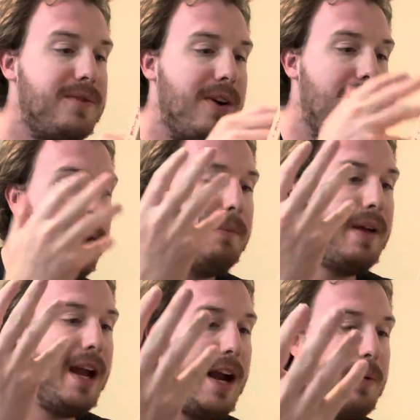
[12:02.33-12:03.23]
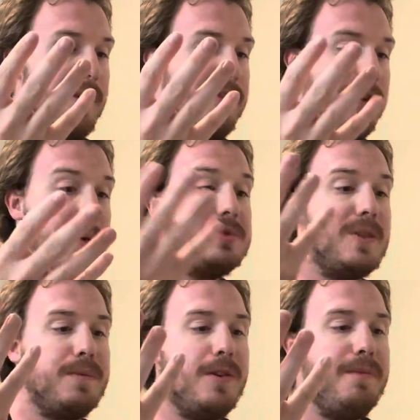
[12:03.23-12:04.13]
from Arrow Films,
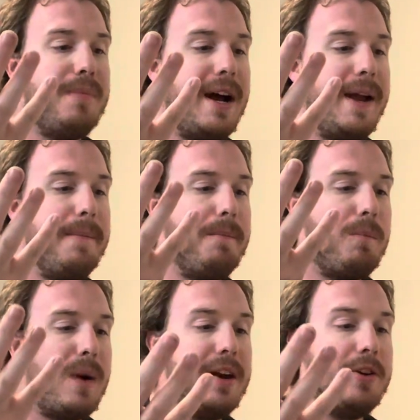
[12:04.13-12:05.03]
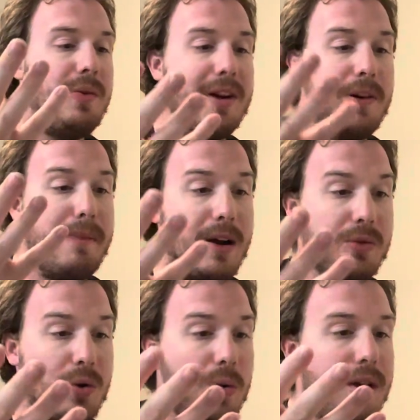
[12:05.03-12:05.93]
approved by writer-director Michael
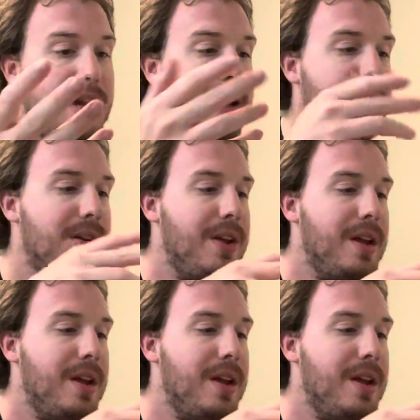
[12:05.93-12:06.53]
Dougherty.